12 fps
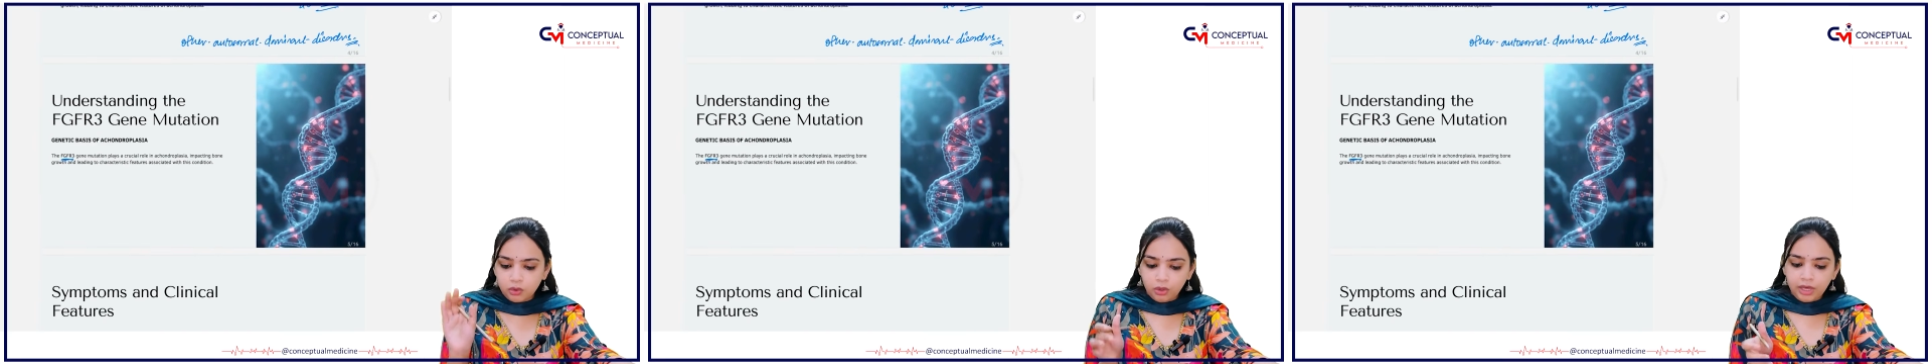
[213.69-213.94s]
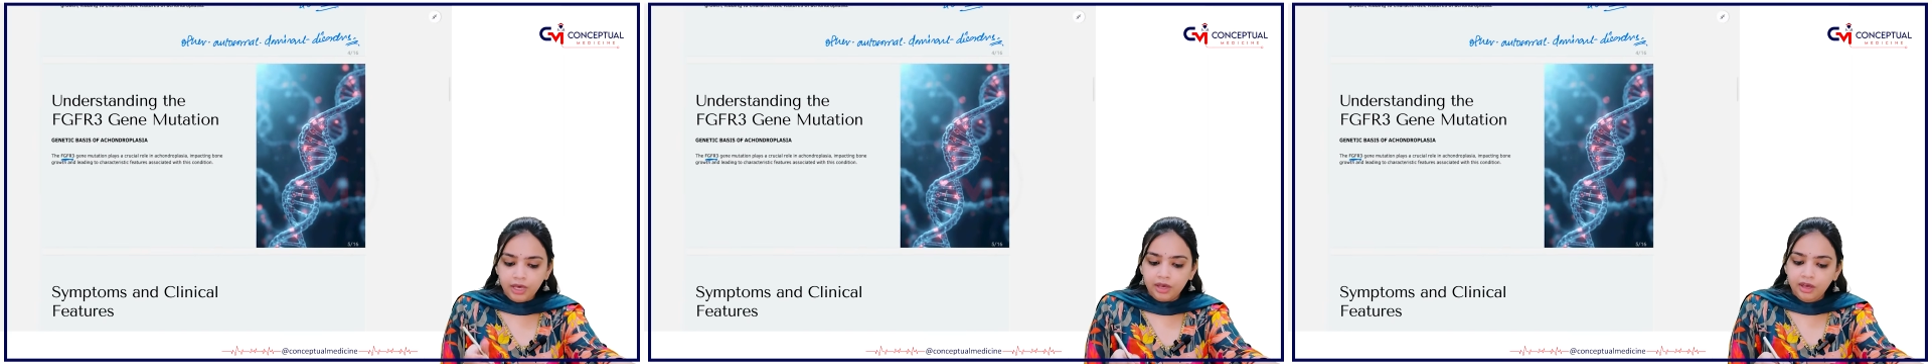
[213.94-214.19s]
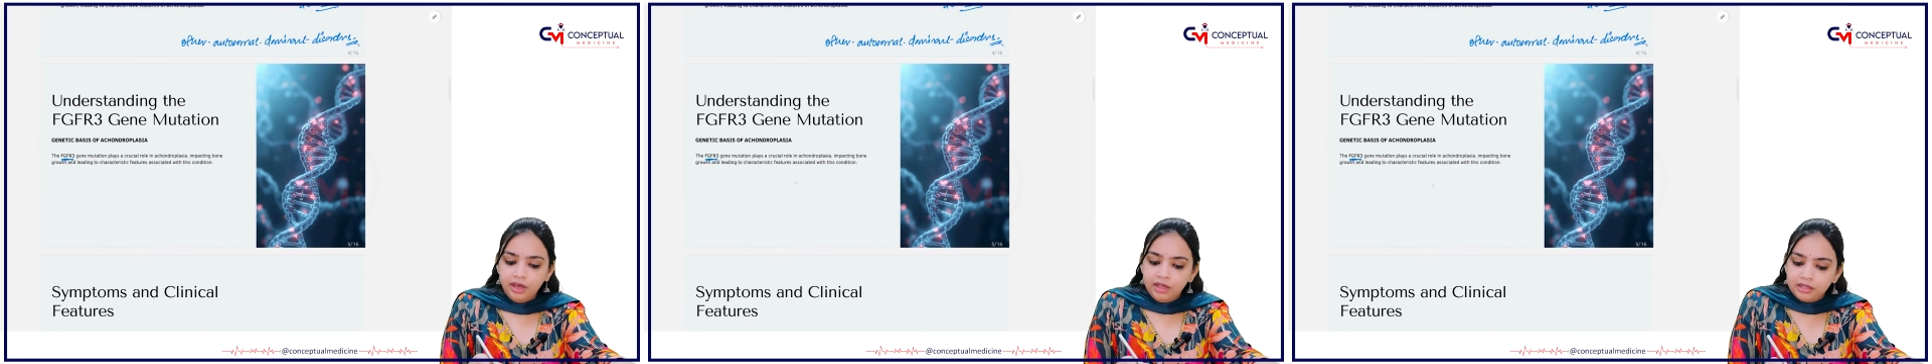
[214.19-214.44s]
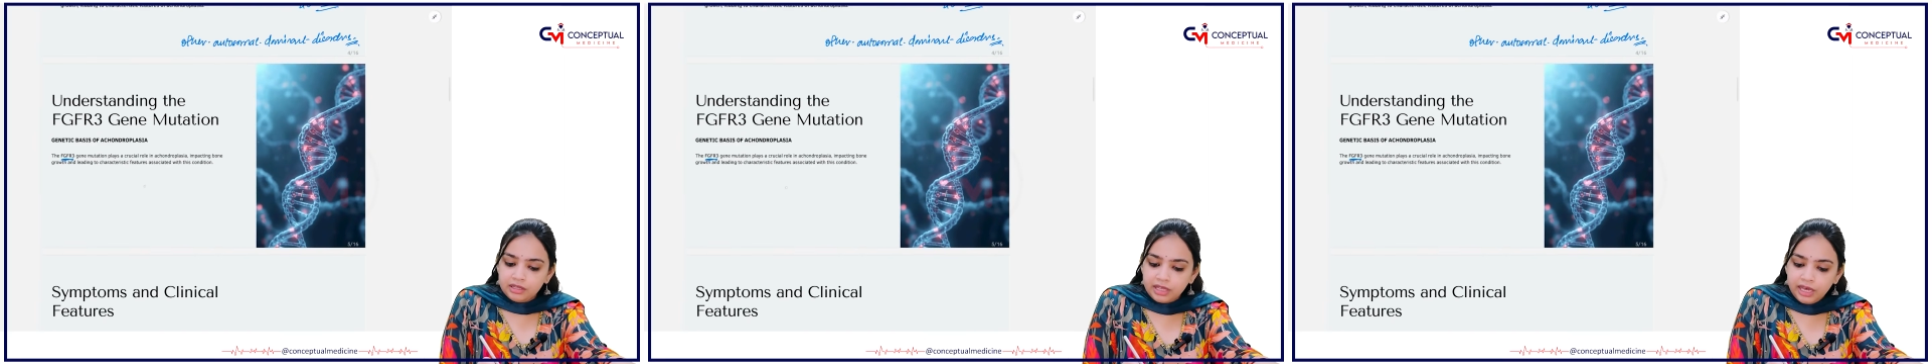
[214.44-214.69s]
Okay,
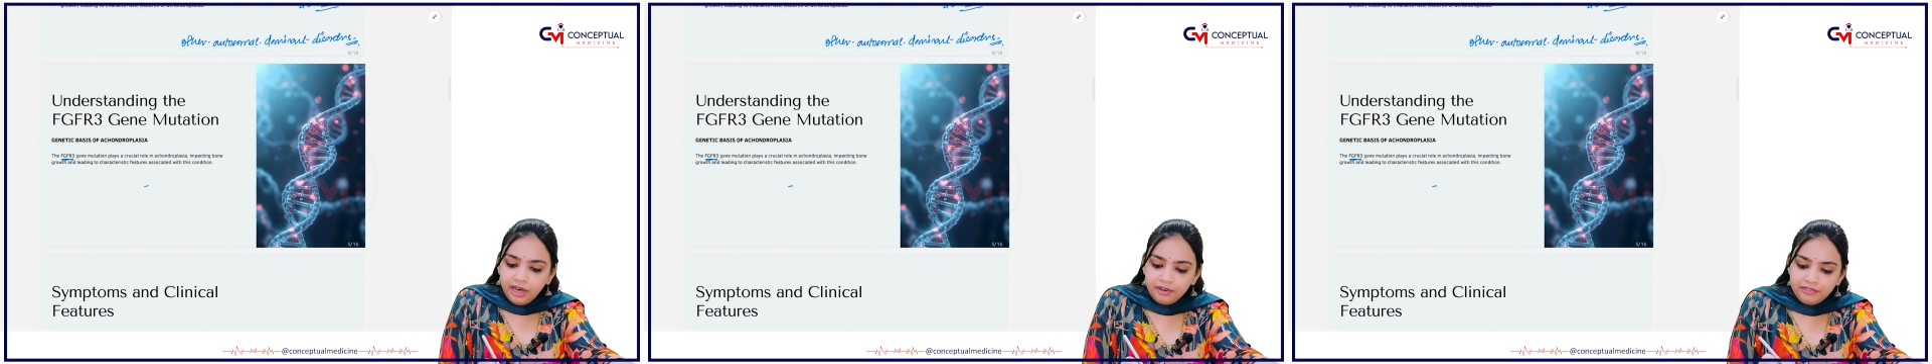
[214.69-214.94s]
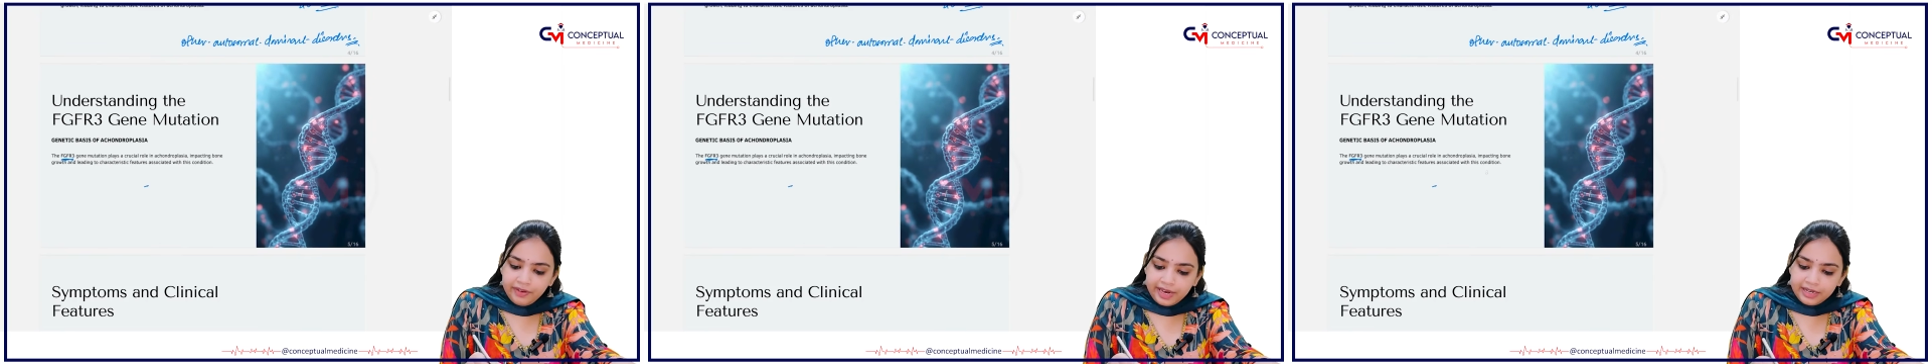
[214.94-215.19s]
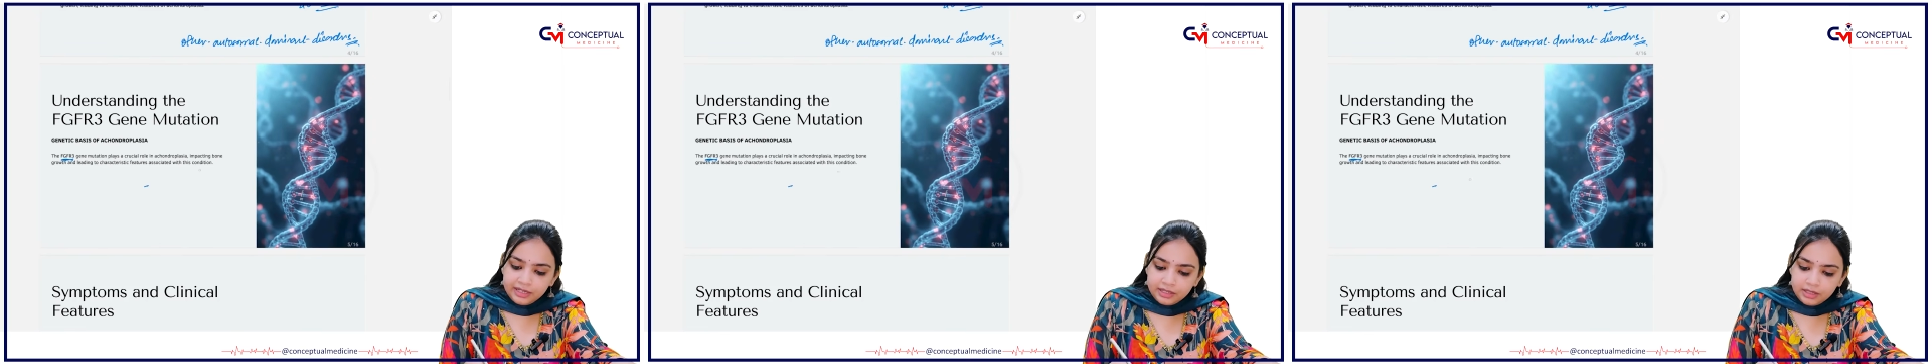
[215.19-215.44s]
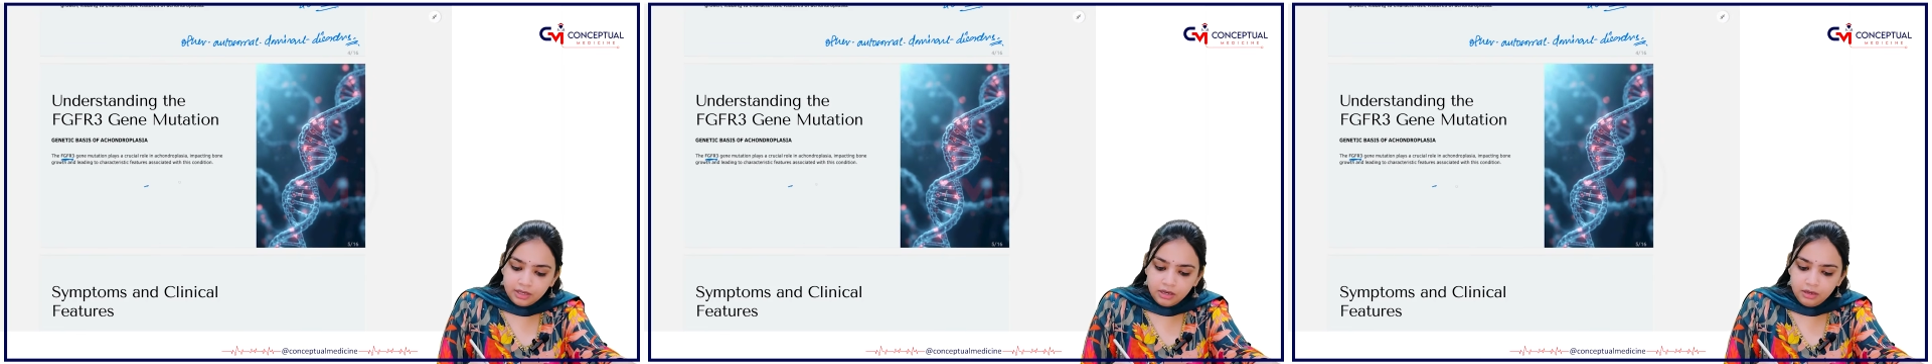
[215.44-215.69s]
they affect
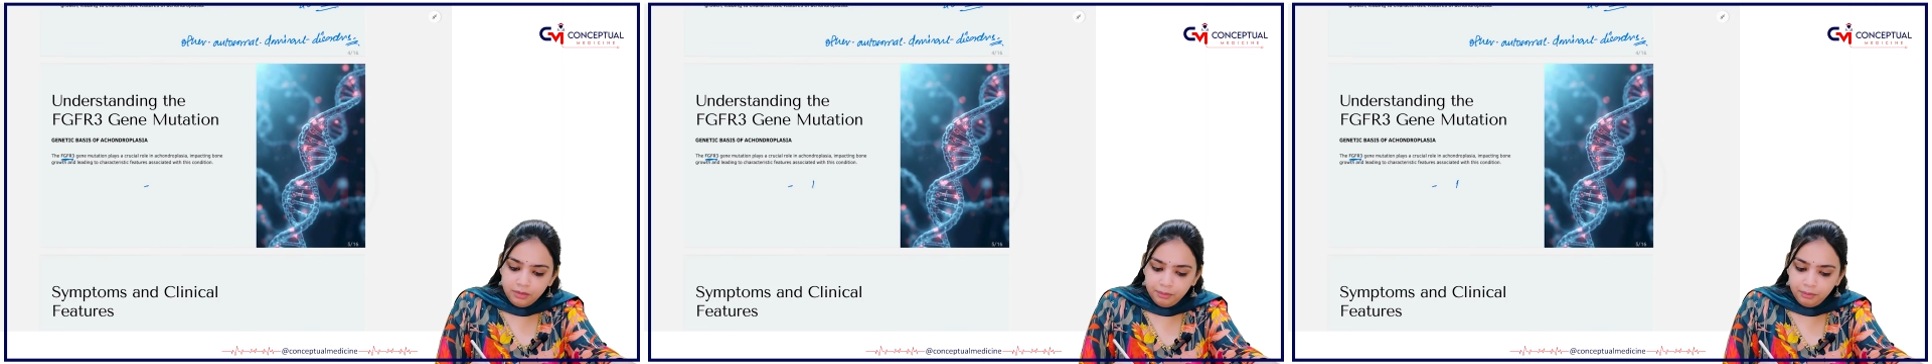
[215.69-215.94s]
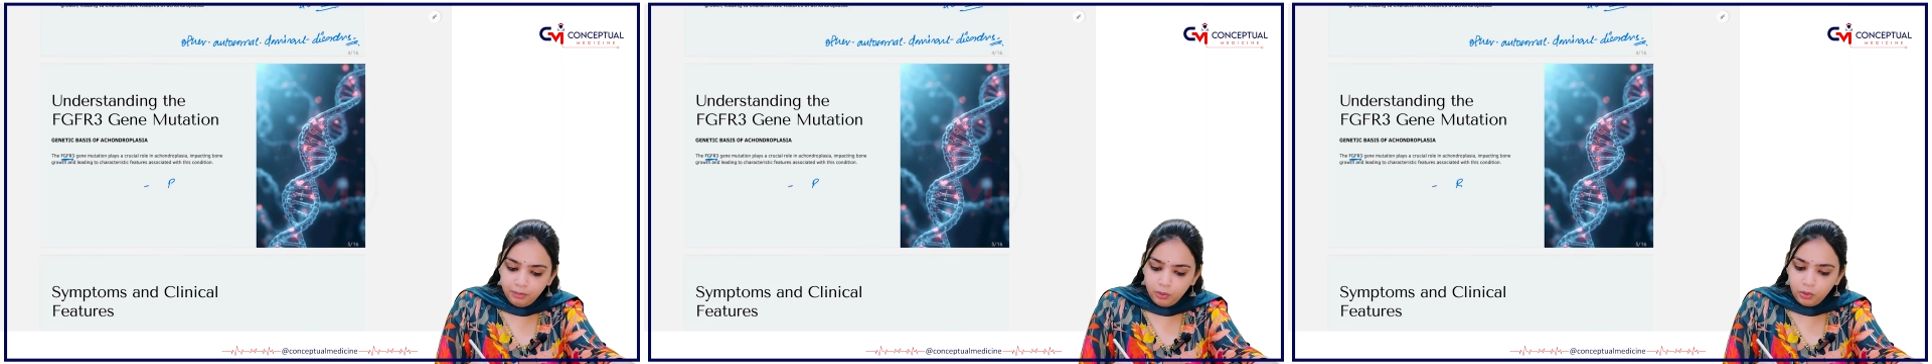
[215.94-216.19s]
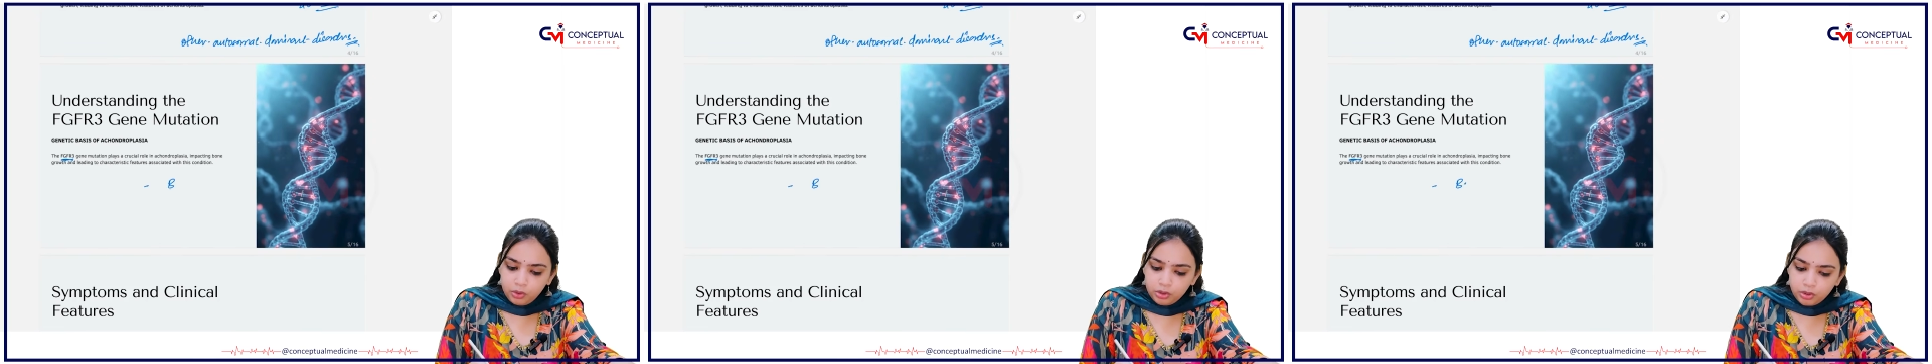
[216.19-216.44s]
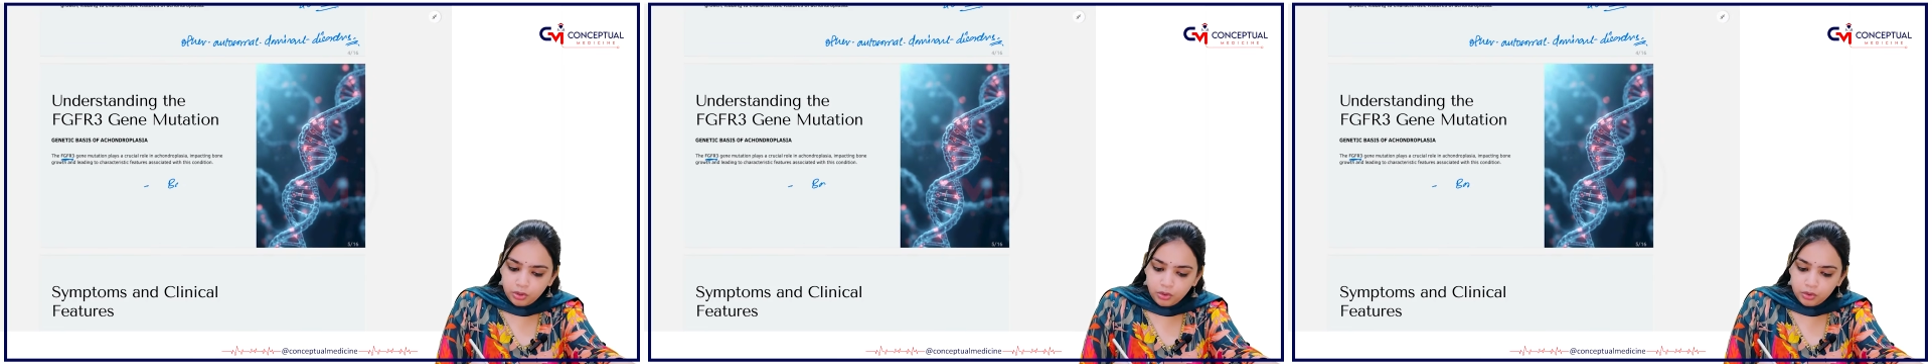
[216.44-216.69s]
the bone
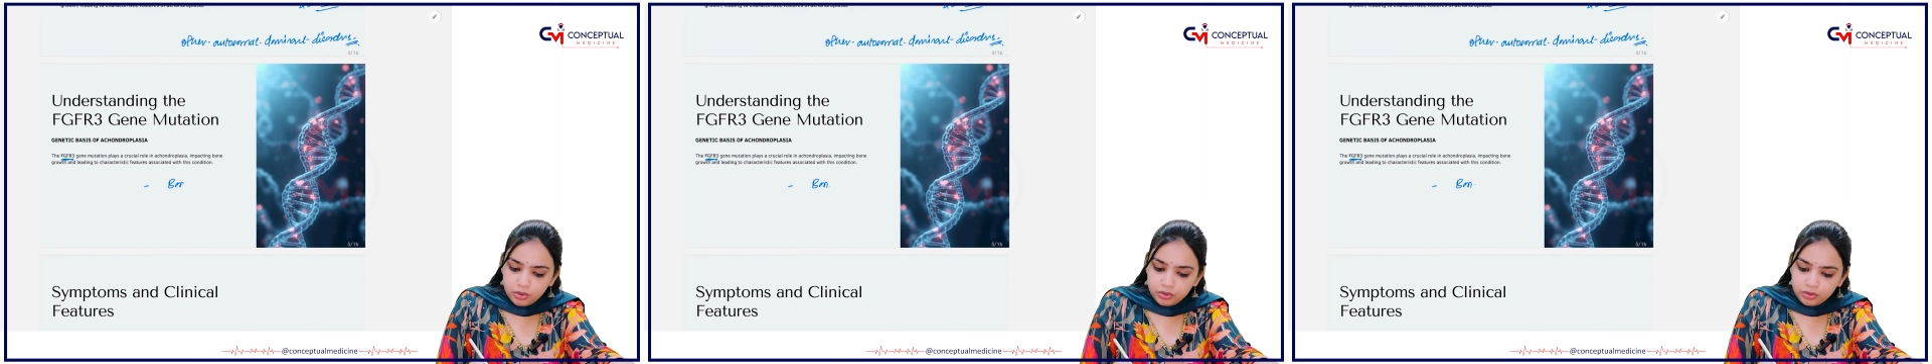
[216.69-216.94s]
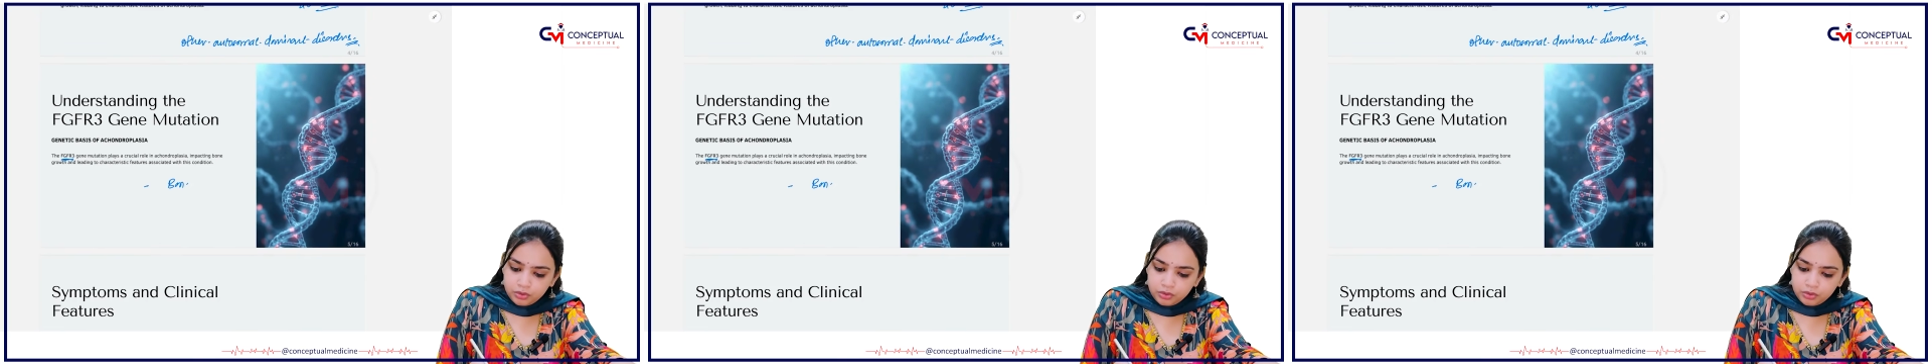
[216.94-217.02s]
growth,